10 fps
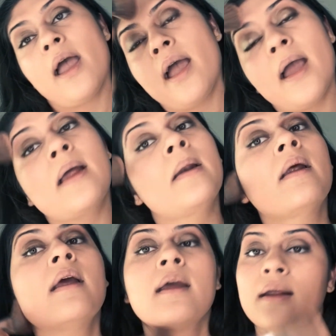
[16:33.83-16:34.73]

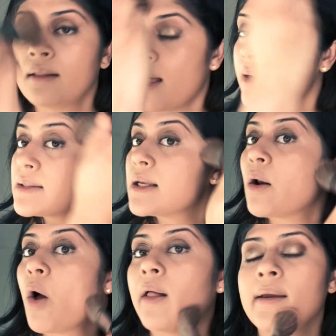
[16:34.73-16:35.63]
and it locks it
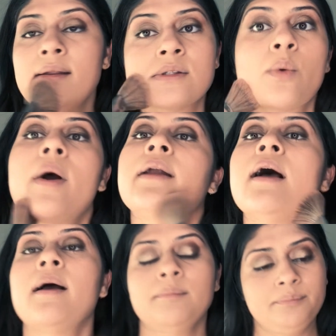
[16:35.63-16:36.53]
all in, so why
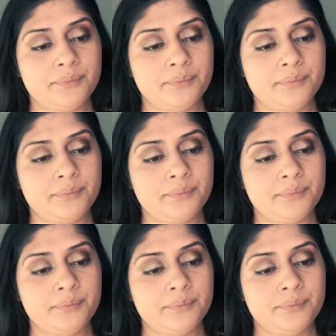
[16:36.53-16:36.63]
not?